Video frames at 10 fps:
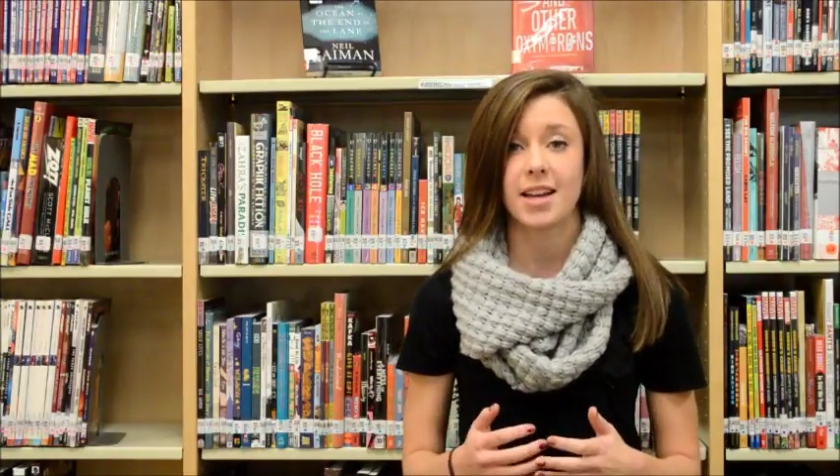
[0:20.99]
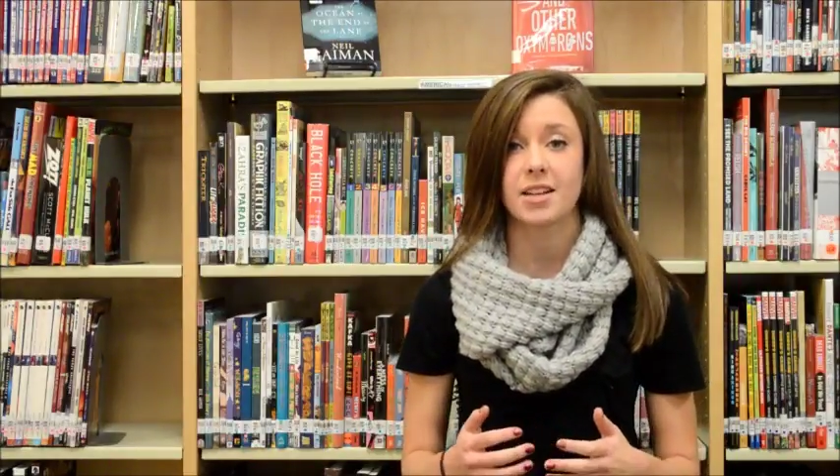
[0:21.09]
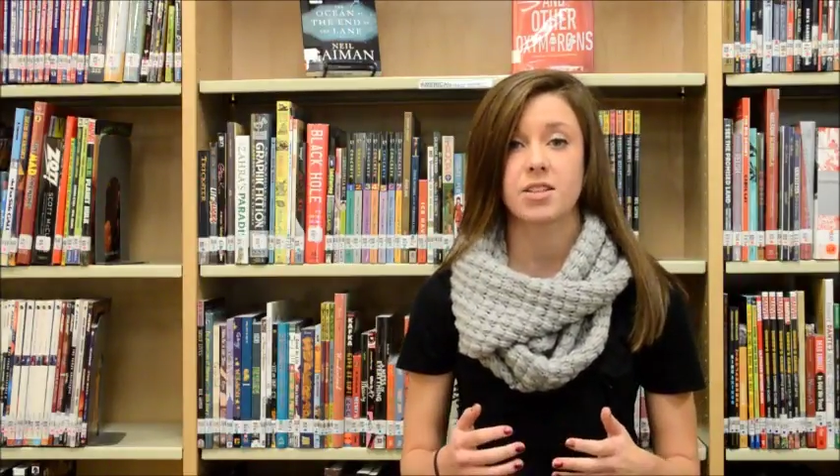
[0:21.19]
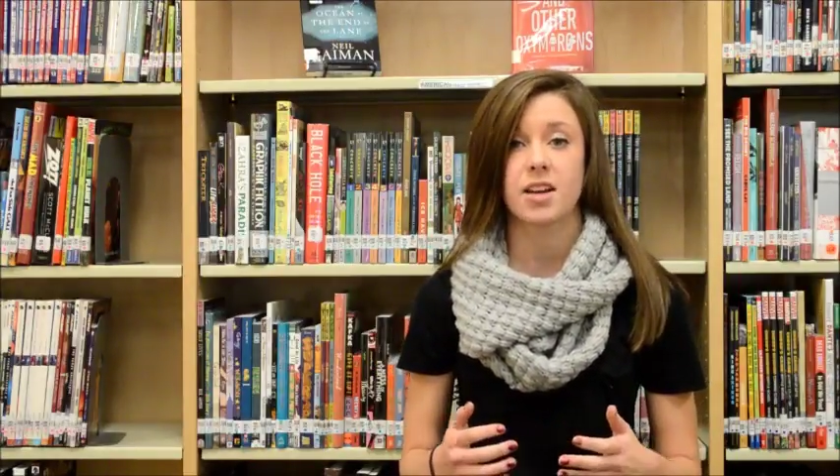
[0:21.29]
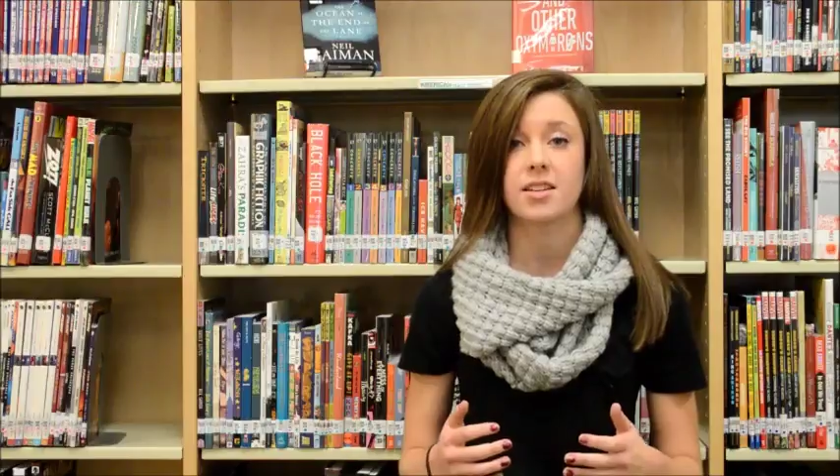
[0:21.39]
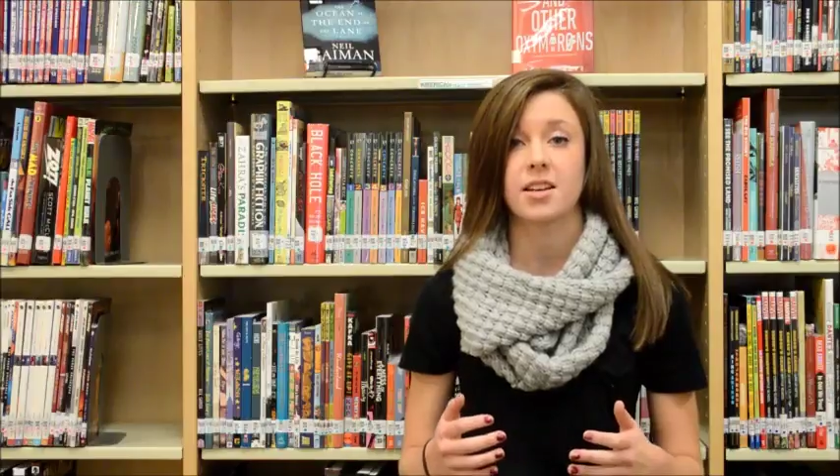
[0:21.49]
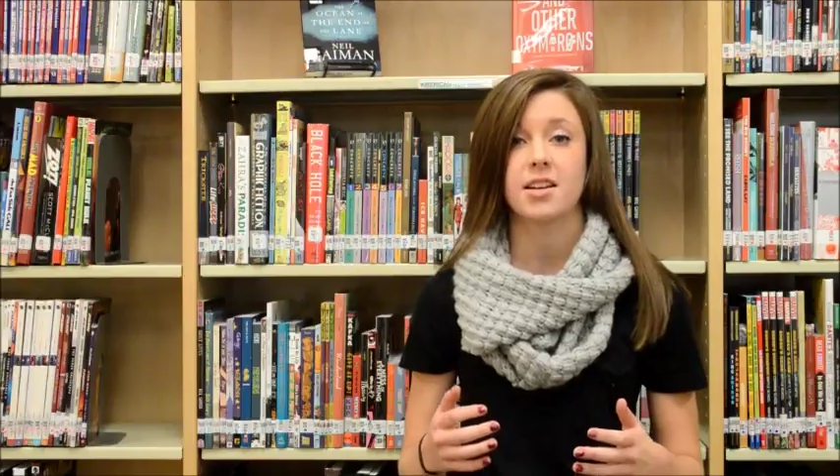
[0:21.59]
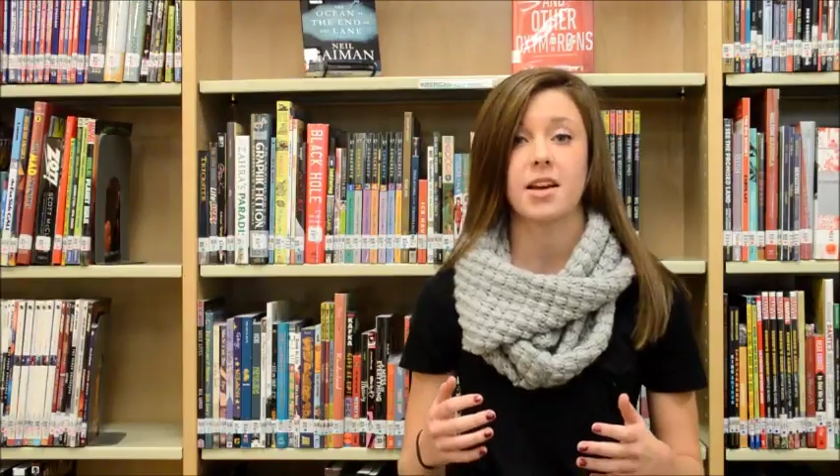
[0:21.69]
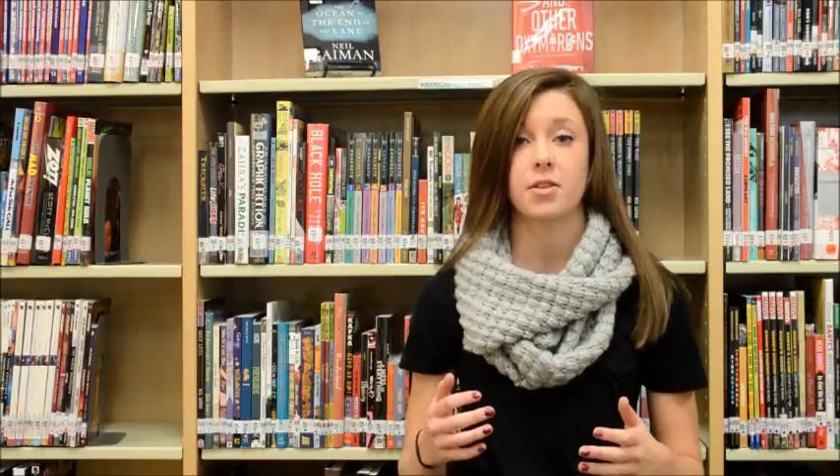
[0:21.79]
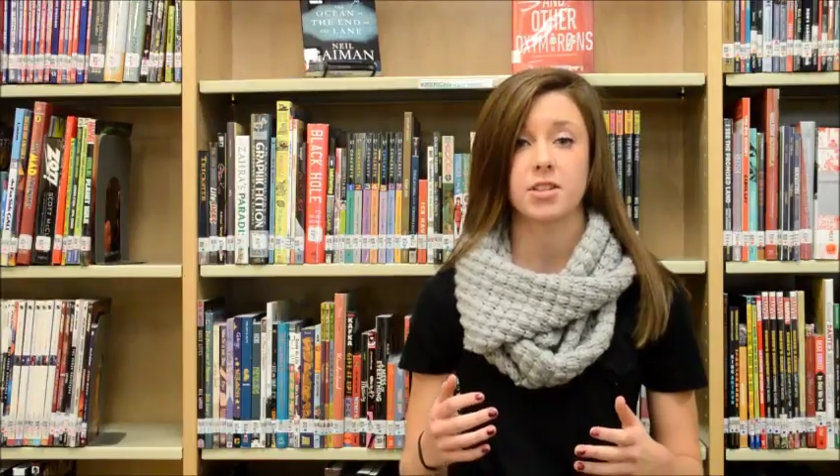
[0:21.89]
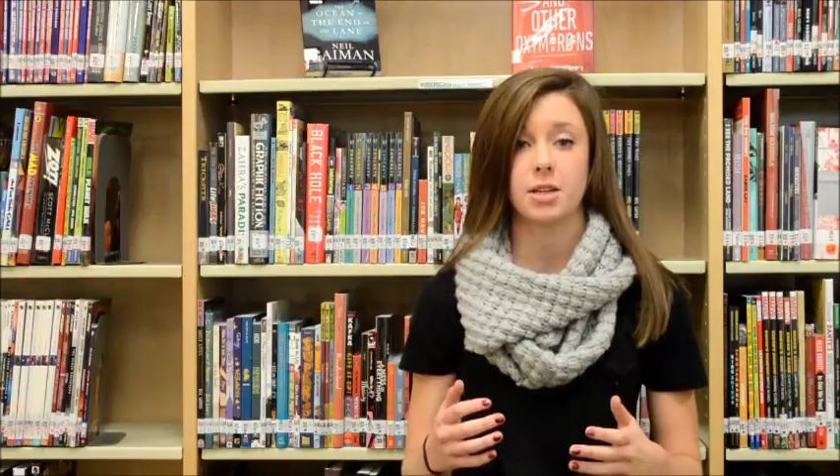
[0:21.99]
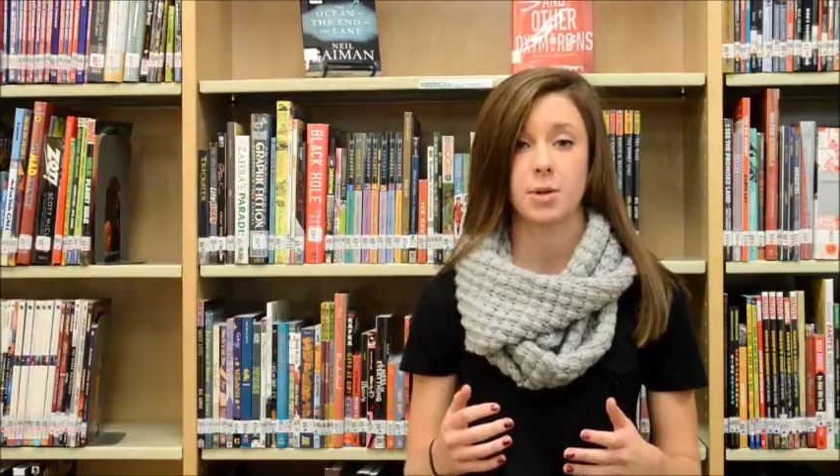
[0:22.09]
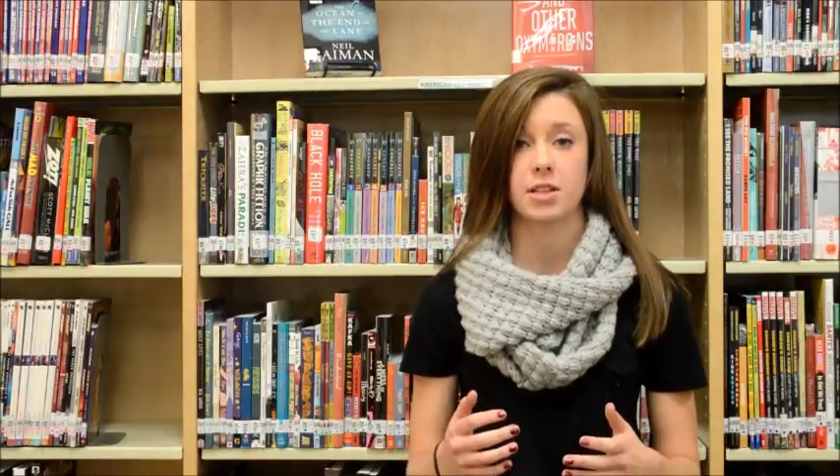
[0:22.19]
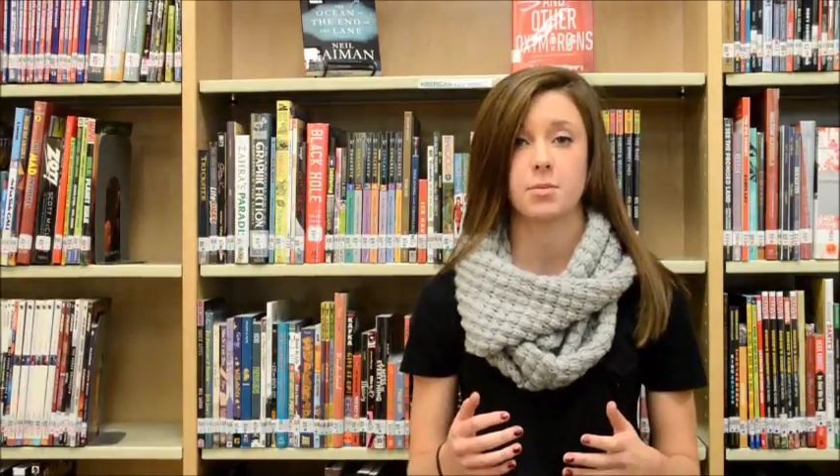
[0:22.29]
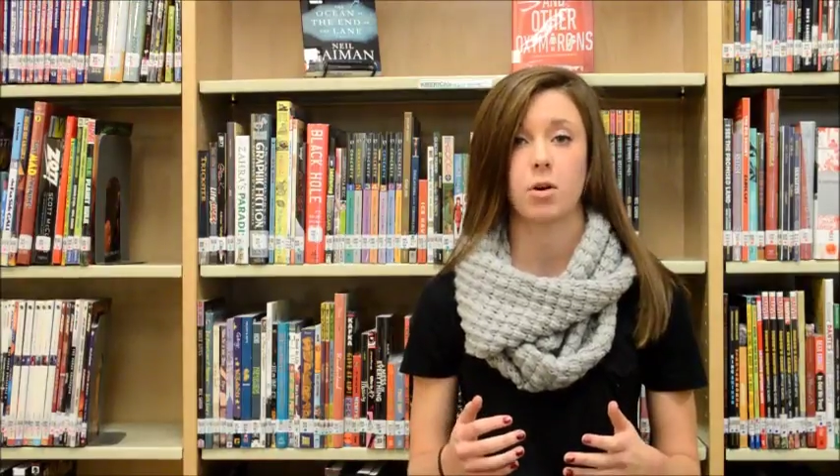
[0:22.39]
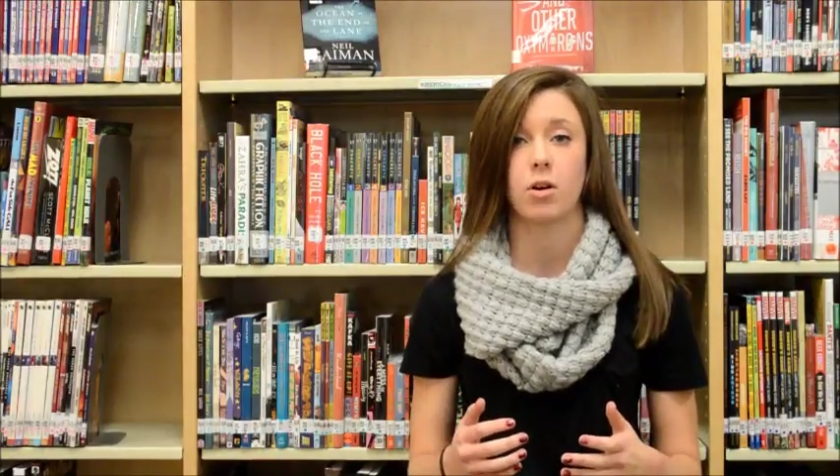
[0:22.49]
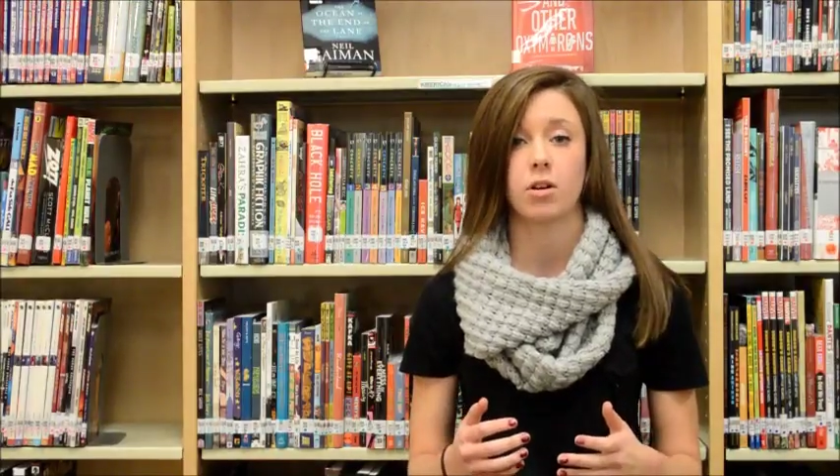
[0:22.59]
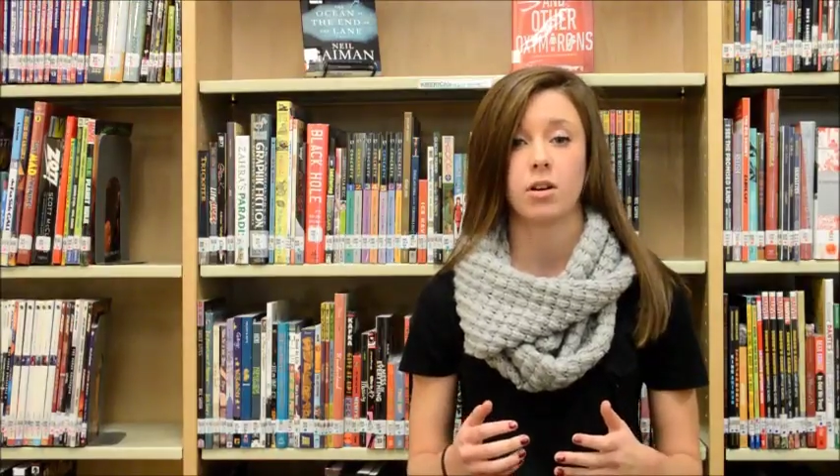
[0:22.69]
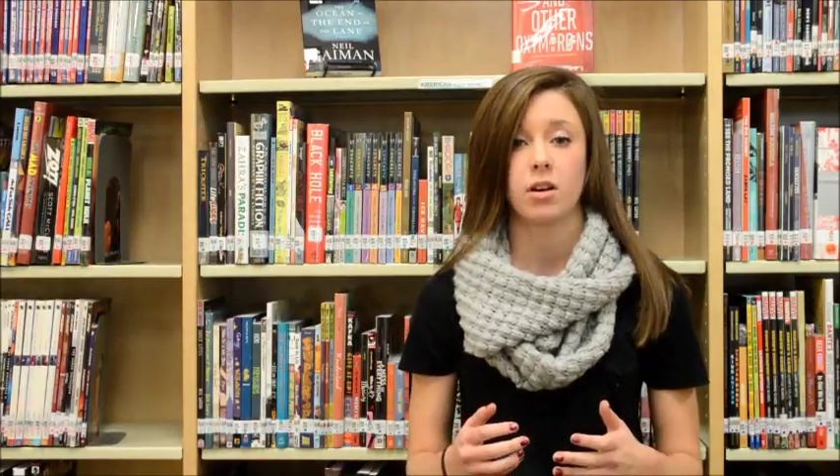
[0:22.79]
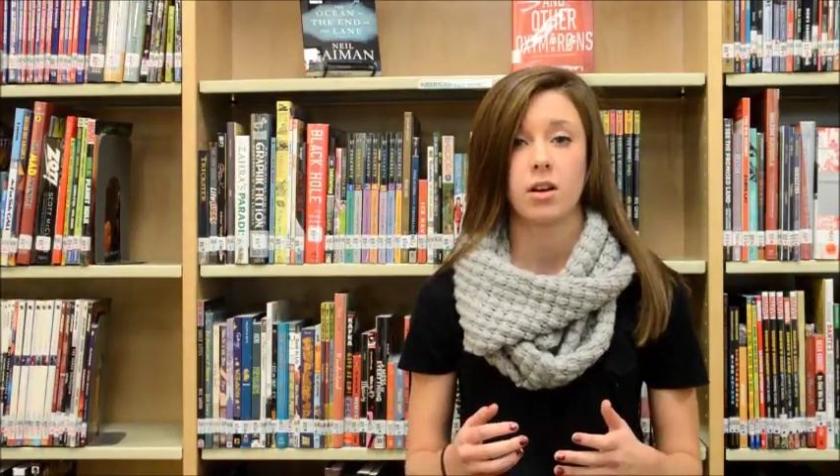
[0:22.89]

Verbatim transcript: hand size, and never seeming small.